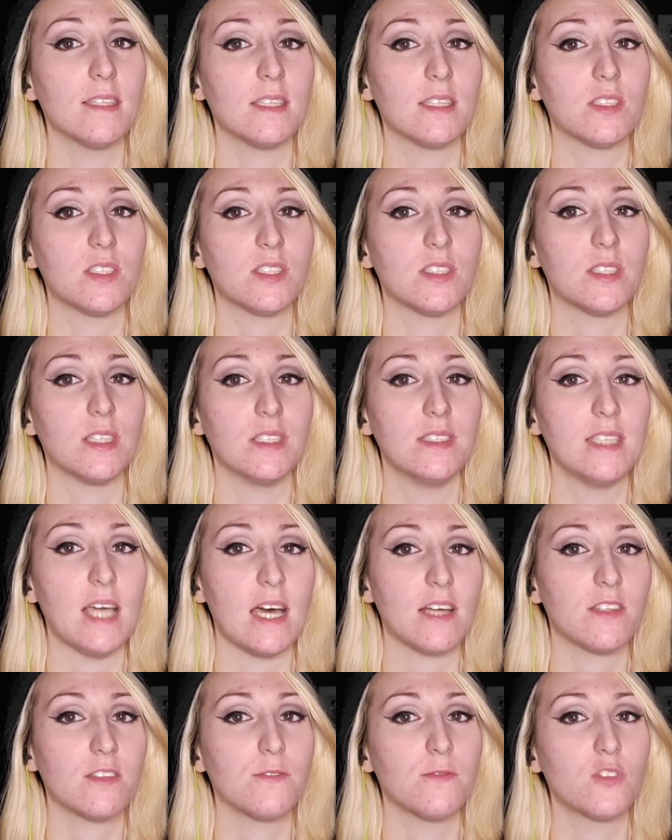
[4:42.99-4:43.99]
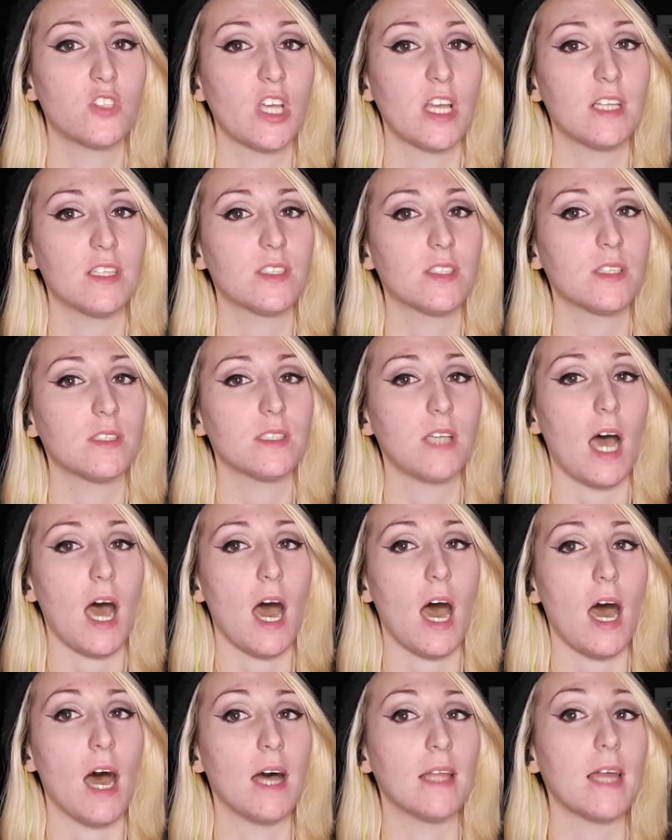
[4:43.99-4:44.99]
This is The Death of Jason
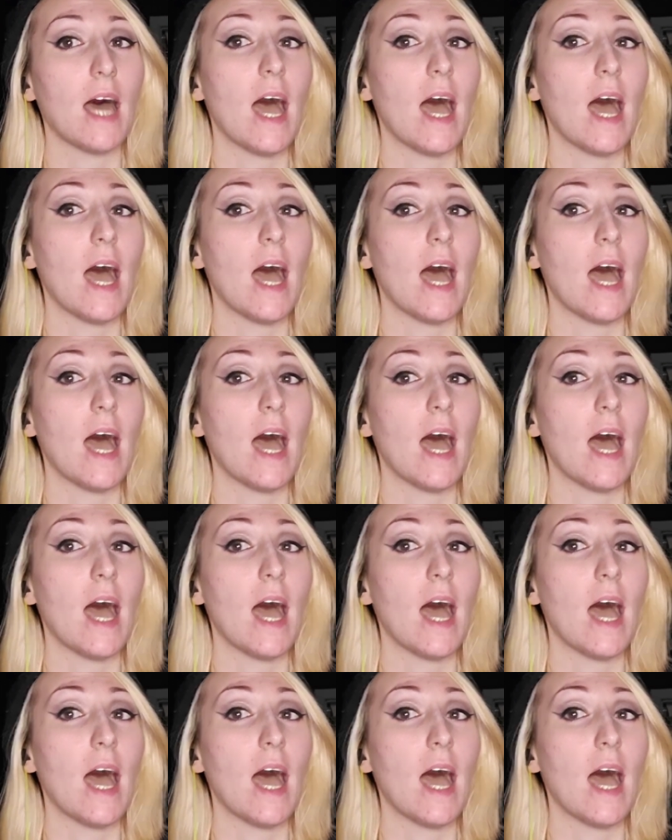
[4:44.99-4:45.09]
Todd.